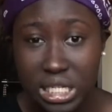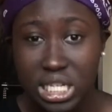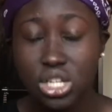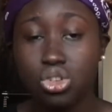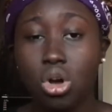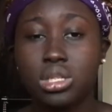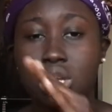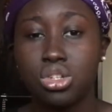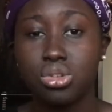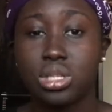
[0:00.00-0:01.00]
detox,
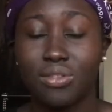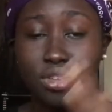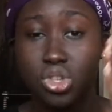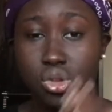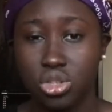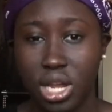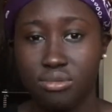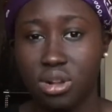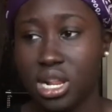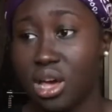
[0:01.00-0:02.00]
and do something you
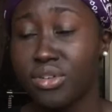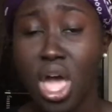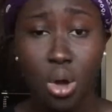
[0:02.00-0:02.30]
genuinely love,